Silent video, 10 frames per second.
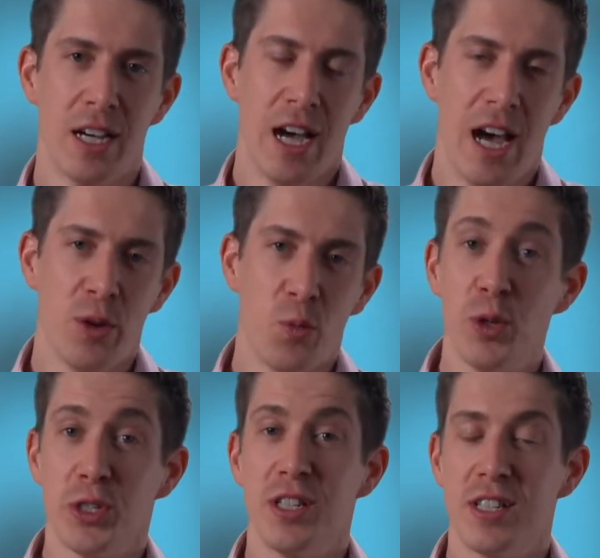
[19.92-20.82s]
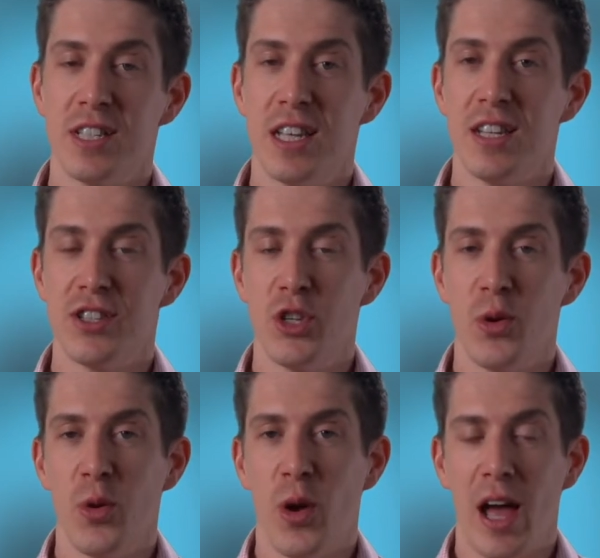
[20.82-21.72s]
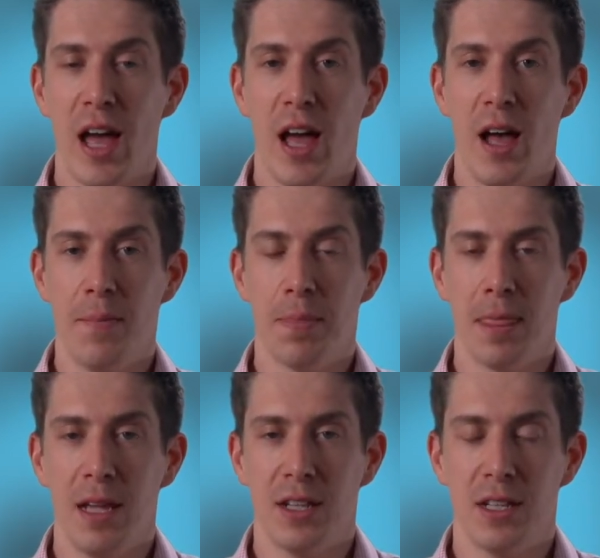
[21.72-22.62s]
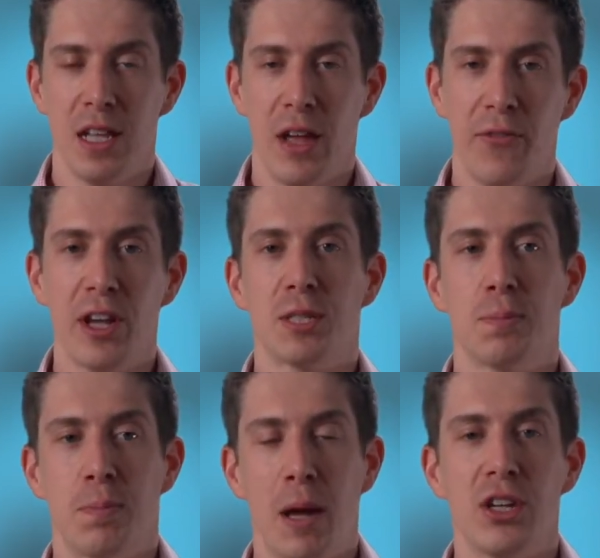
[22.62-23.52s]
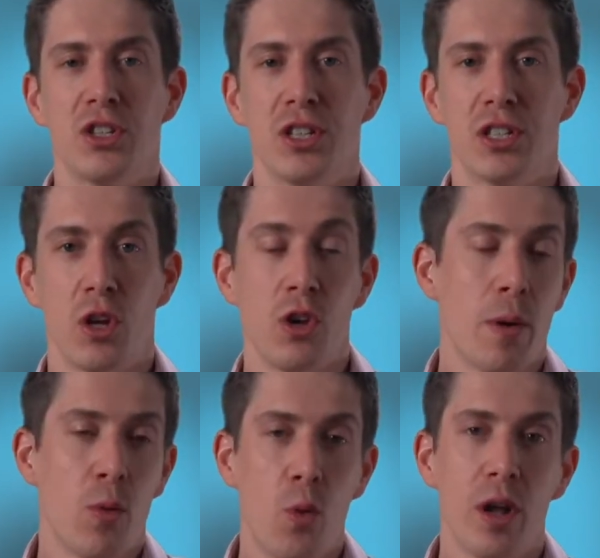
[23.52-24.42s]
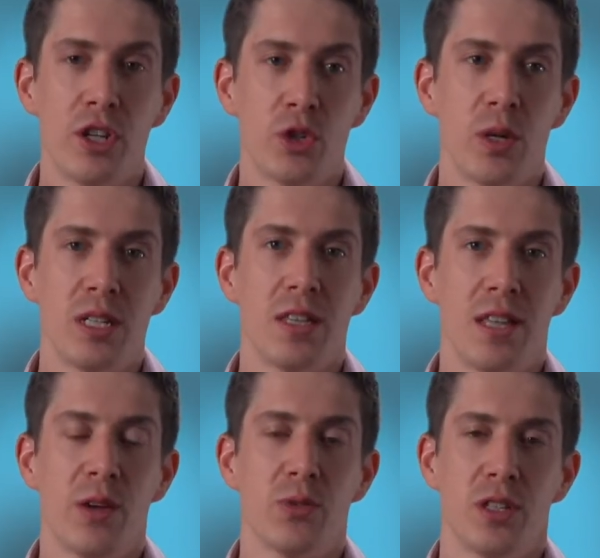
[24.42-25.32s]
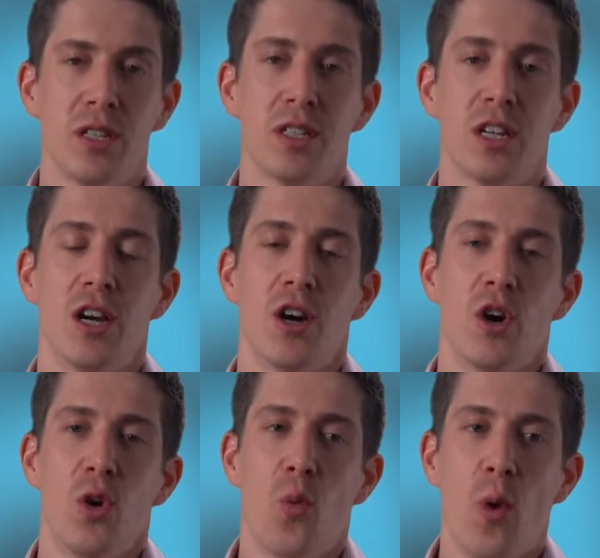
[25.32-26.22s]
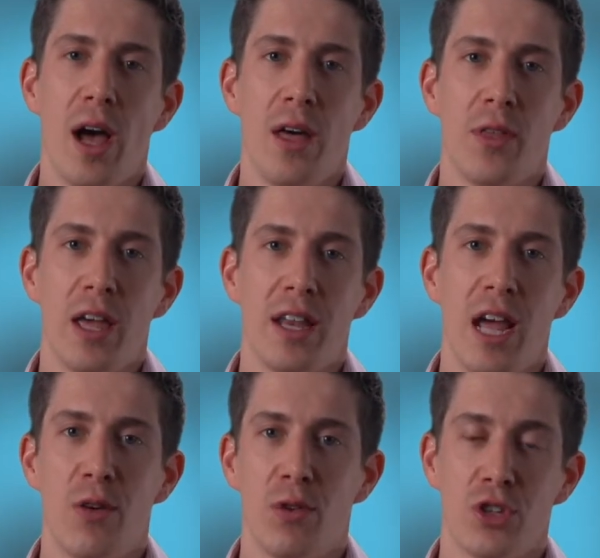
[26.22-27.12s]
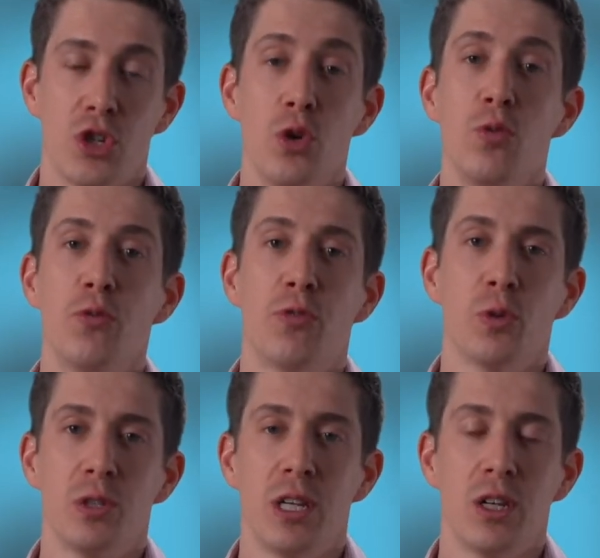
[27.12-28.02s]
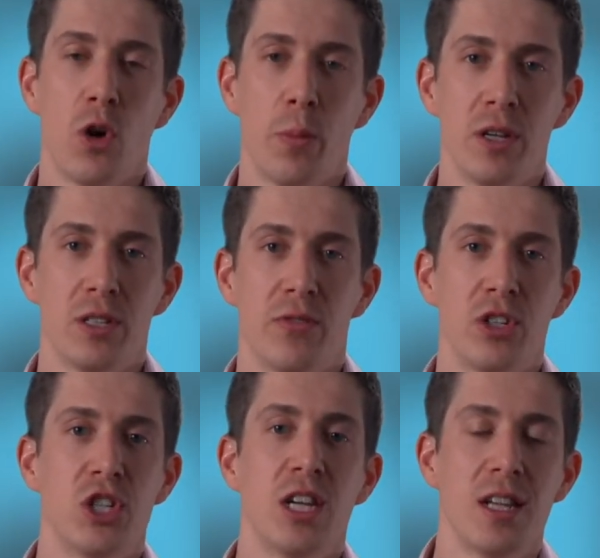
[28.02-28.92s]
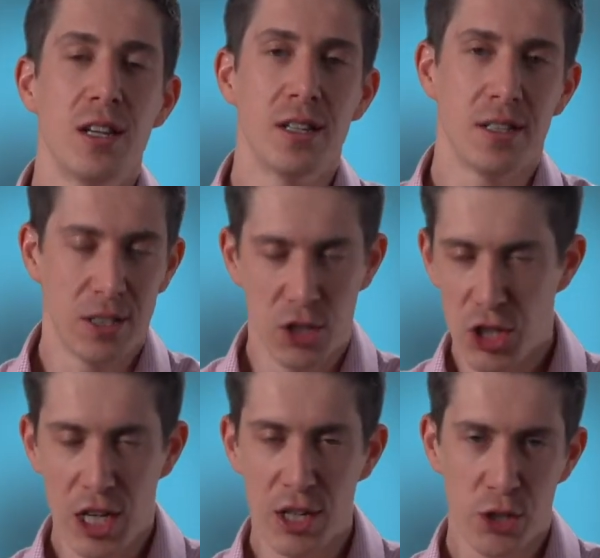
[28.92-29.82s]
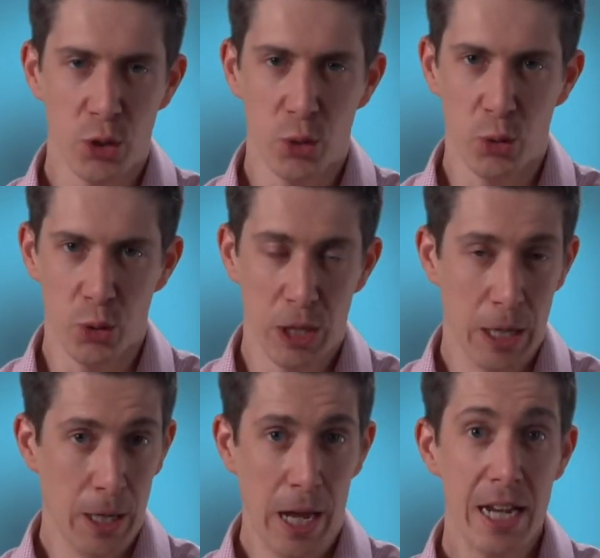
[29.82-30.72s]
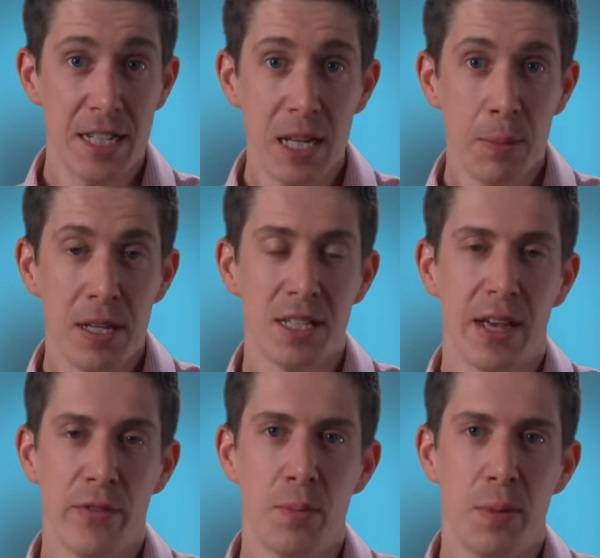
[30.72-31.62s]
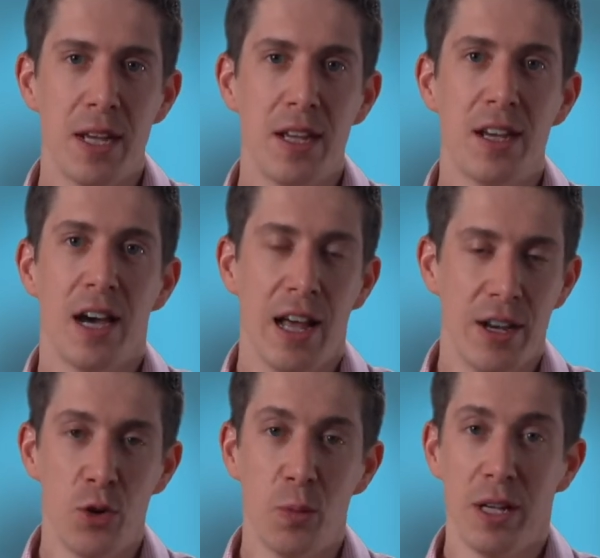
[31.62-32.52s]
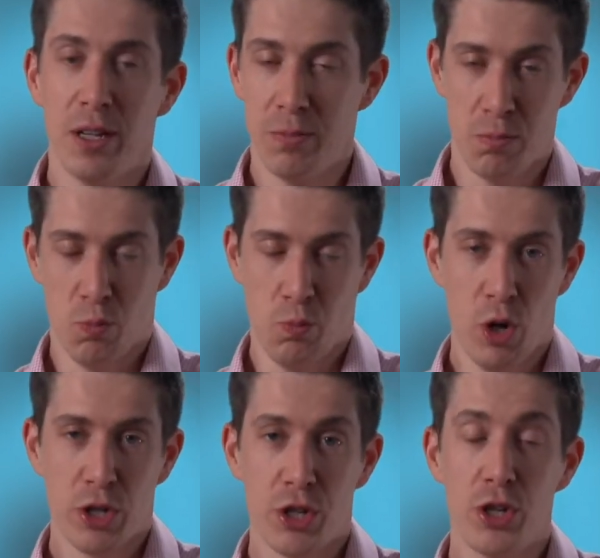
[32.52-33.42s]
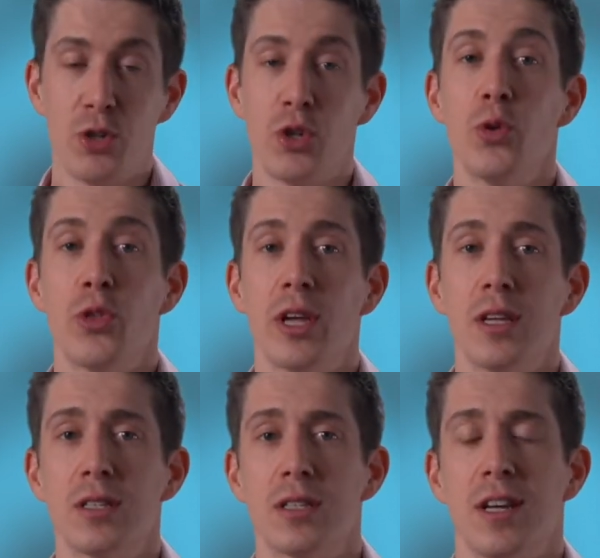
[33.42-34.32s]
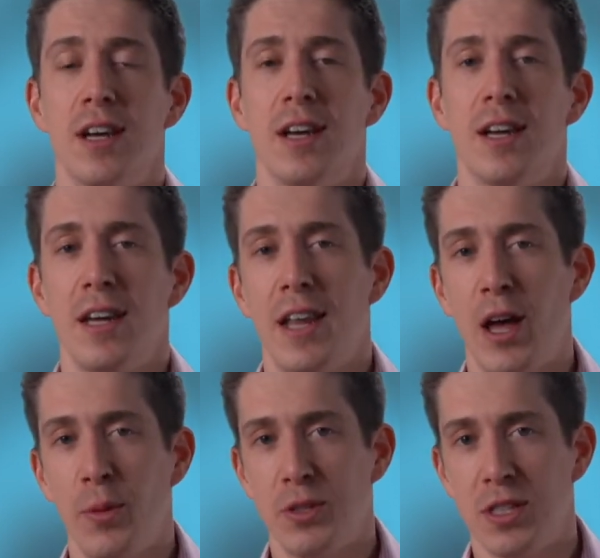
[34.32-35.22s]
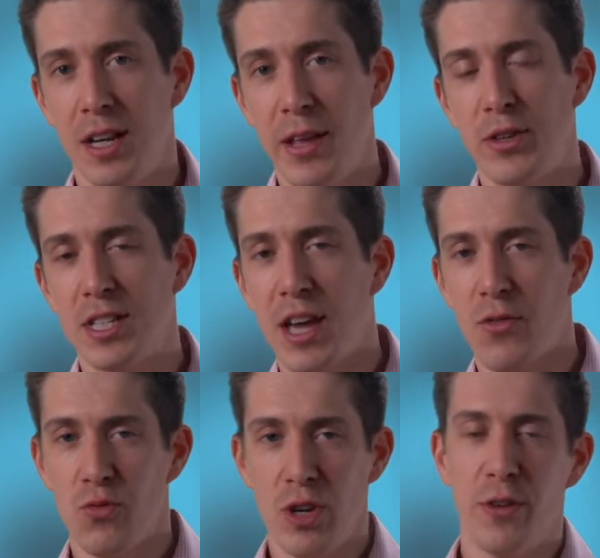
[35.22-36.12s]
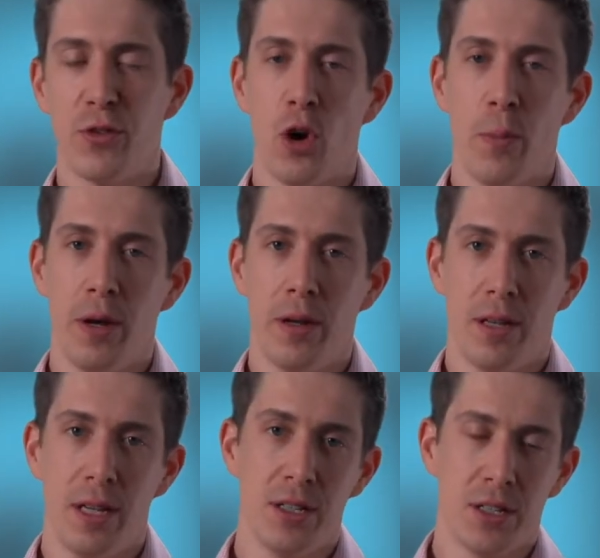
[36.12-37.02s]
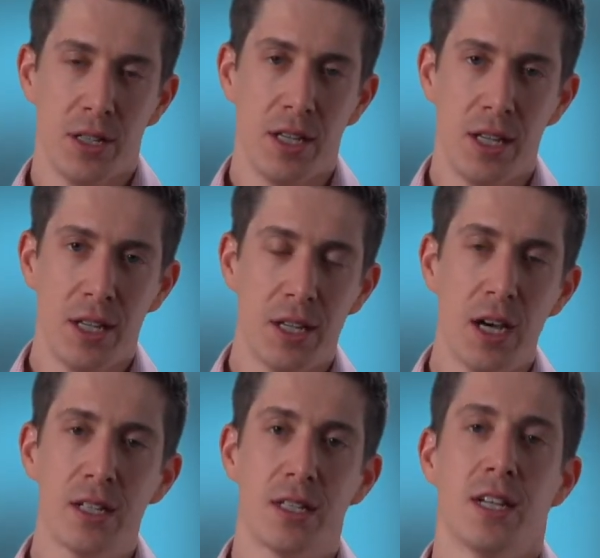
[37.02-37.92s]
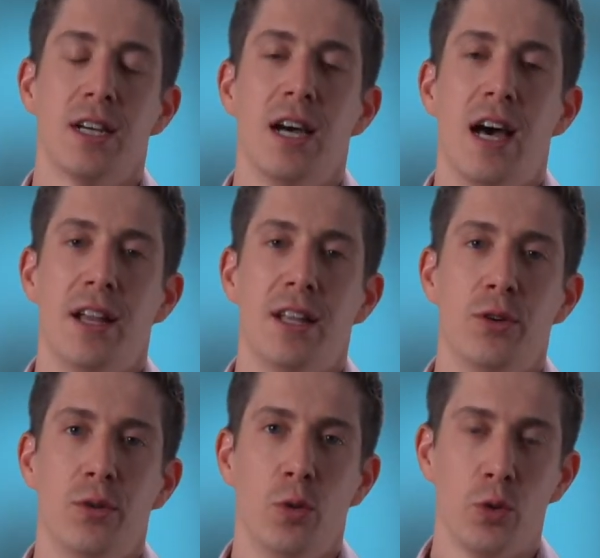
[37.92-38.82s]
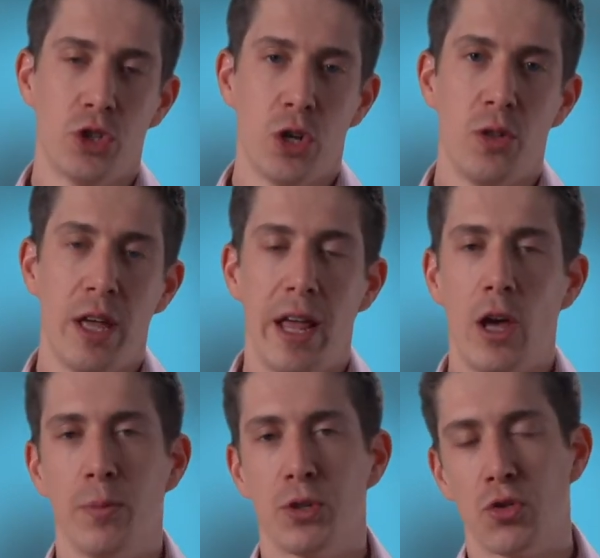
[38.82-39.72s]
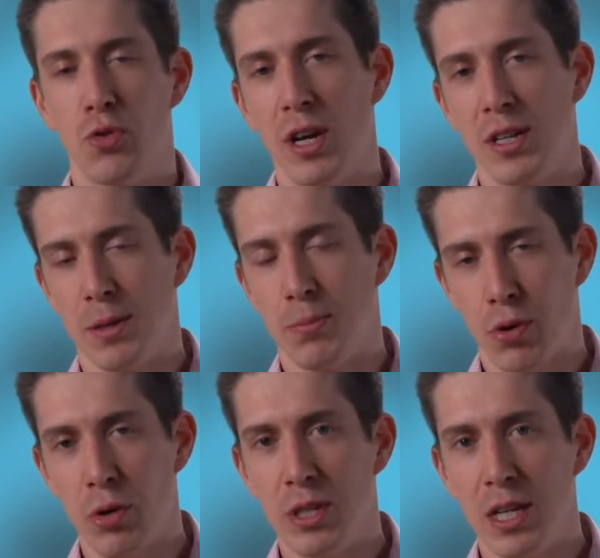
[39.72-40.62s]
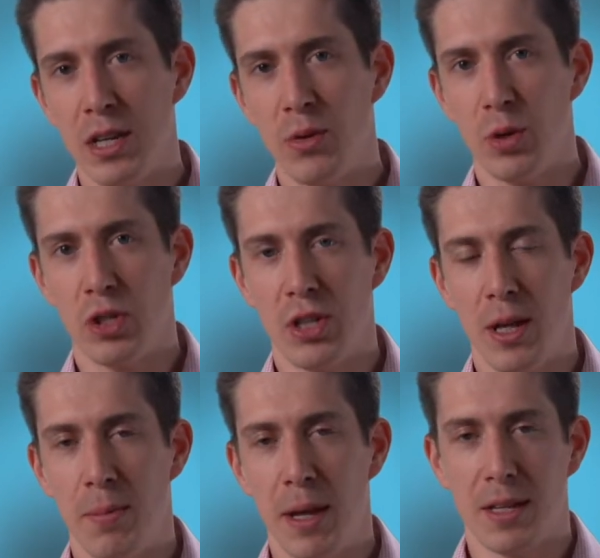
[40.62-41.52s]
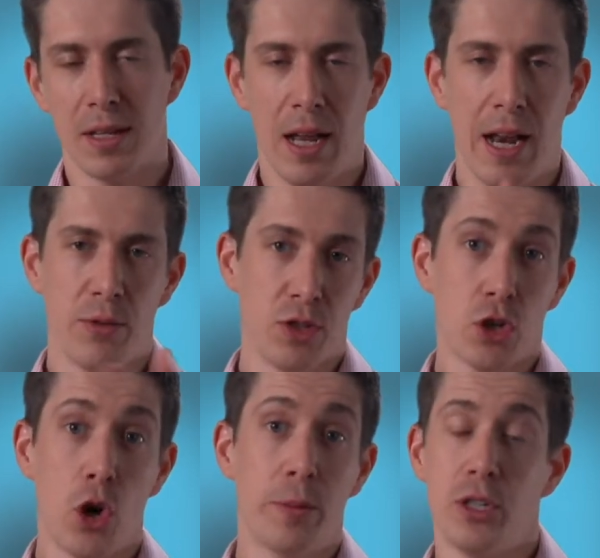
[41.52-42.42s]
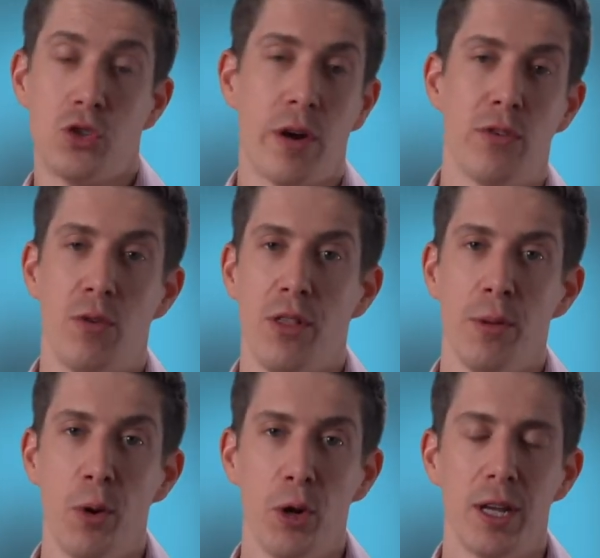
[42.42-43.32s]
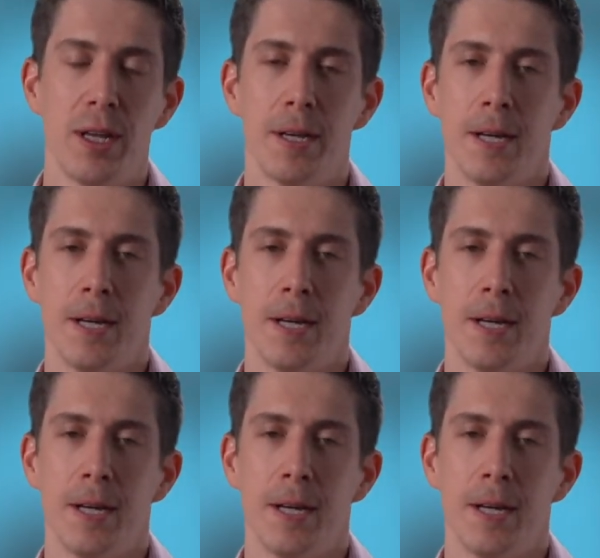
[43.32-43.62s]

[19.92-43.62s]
And in Wilson disease, it affects patients, only about 1 in 20,000, where they inherit 2 faulty copies of a gene. This gene is called ATP7B, and normally it works to do 2 things. It helps the liver to get rid of copper into the gut, and it also then helps create a protein which then allows the copper to travel around the body.